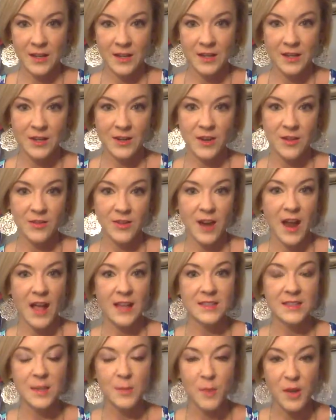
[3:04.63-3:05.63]
They're
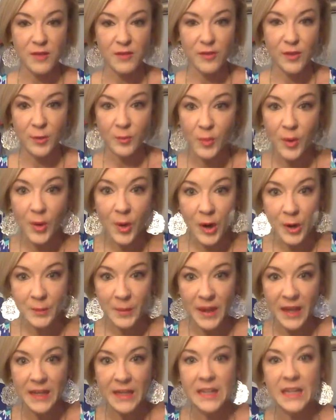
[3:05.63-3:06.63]
asking me for more
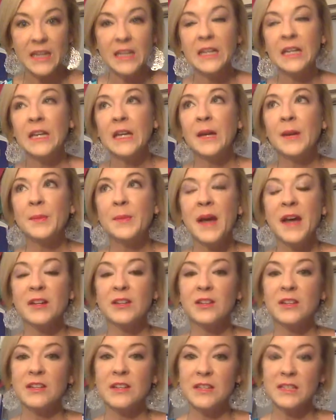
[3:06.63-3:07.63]
money. My
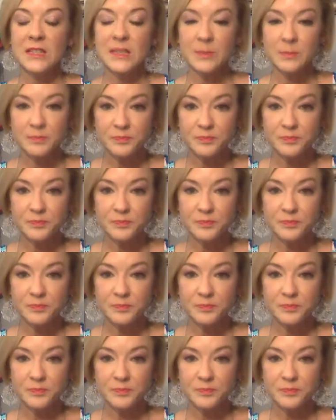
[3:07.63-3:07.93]
goodness.